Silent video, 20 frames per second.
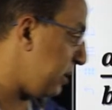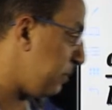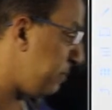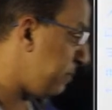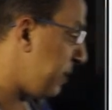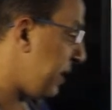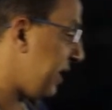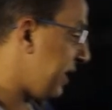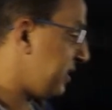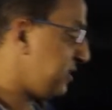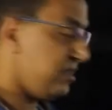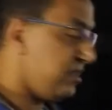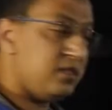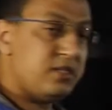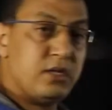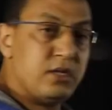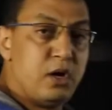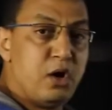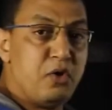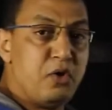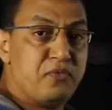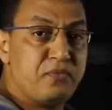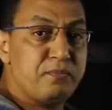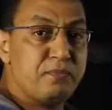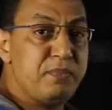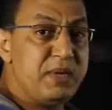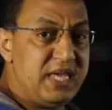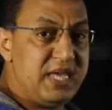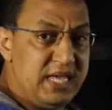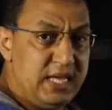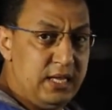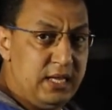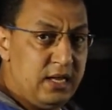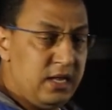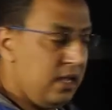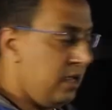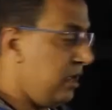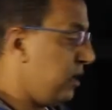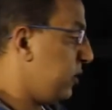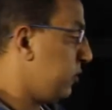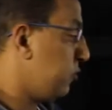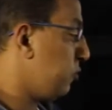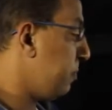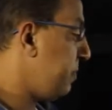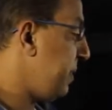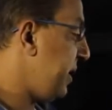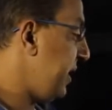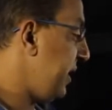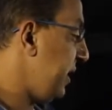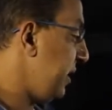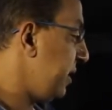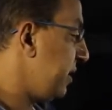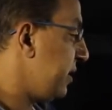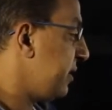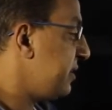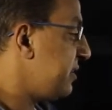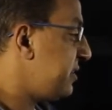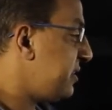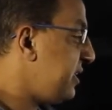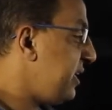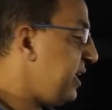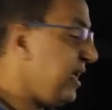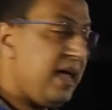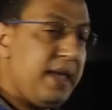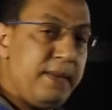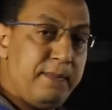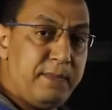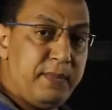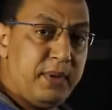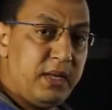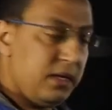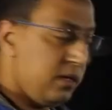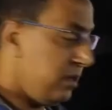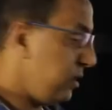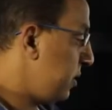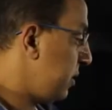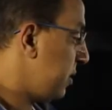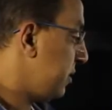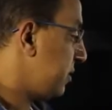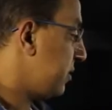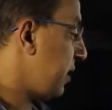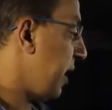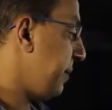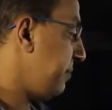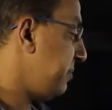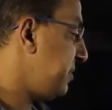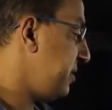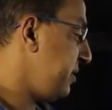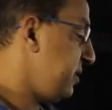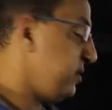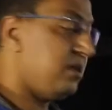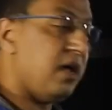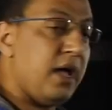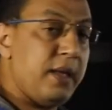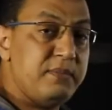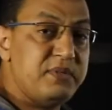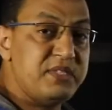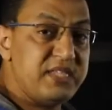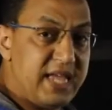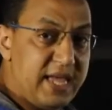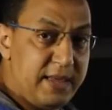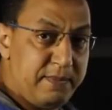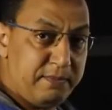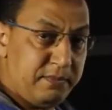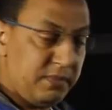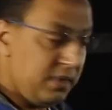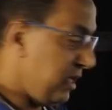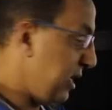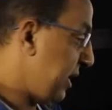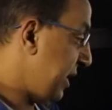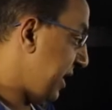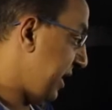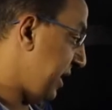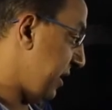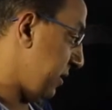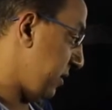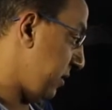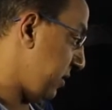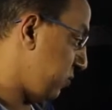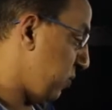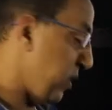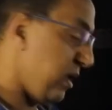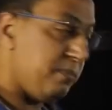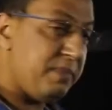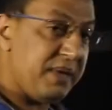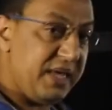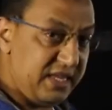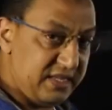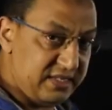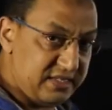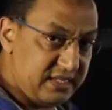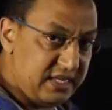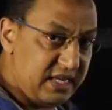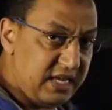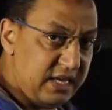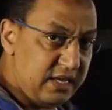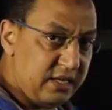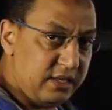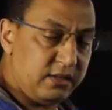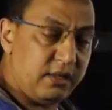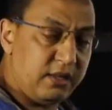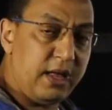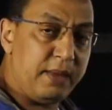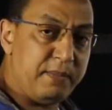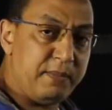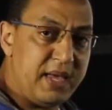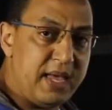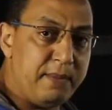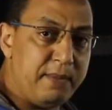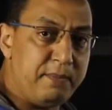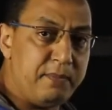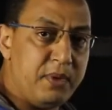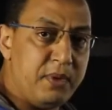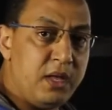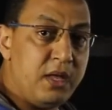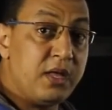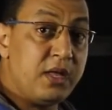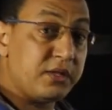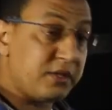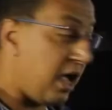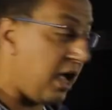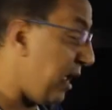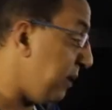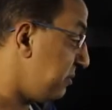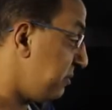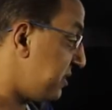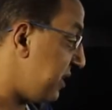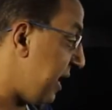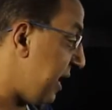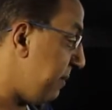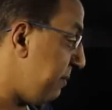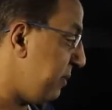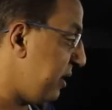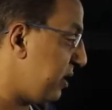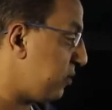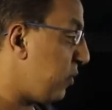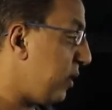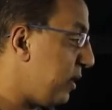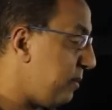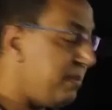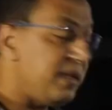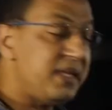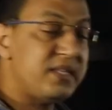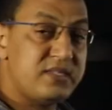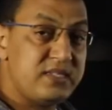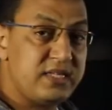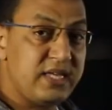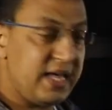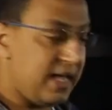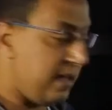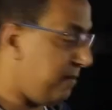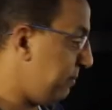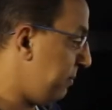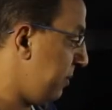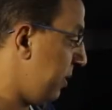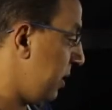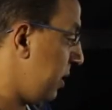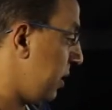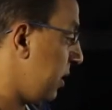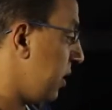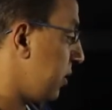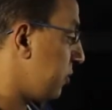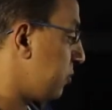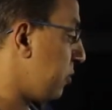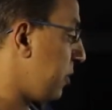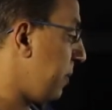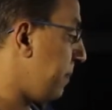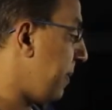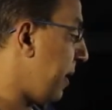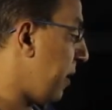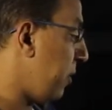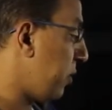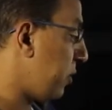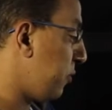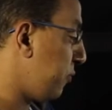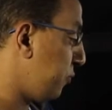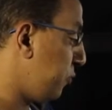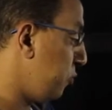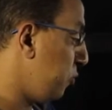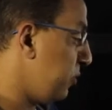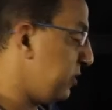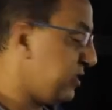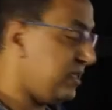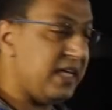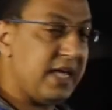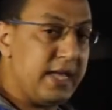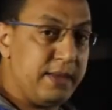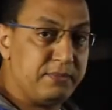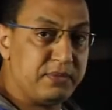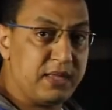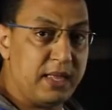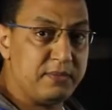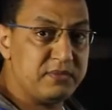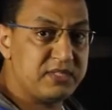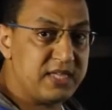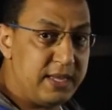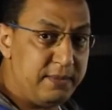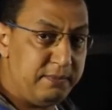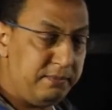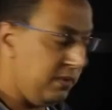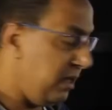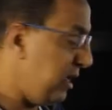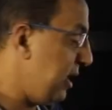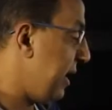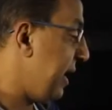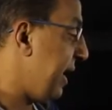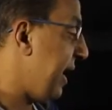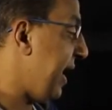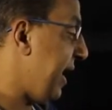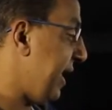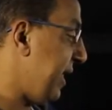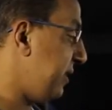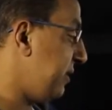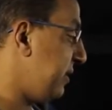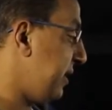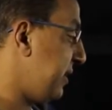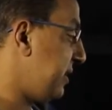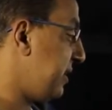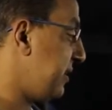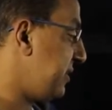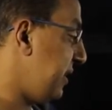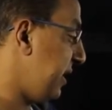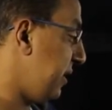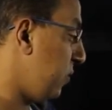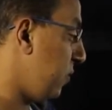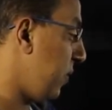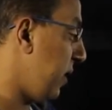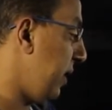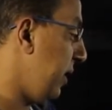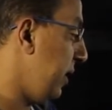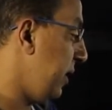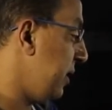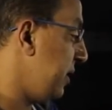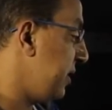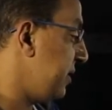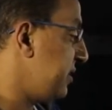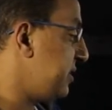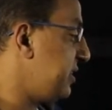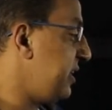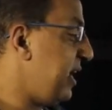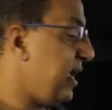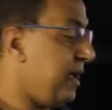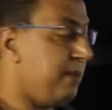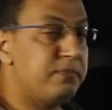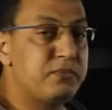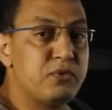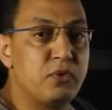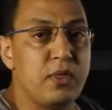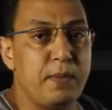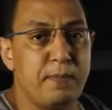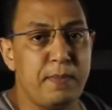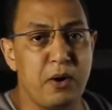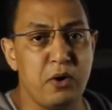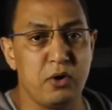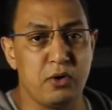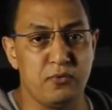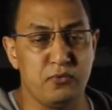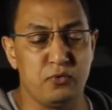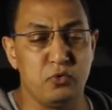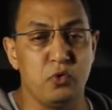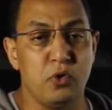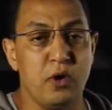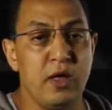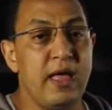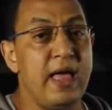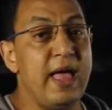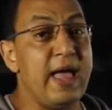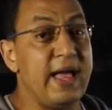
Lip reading: in place of B to be CM times M. Here it will be C times M times M. It will be CM to the power of 2, CM times M, and it is equal CM to the power of 2.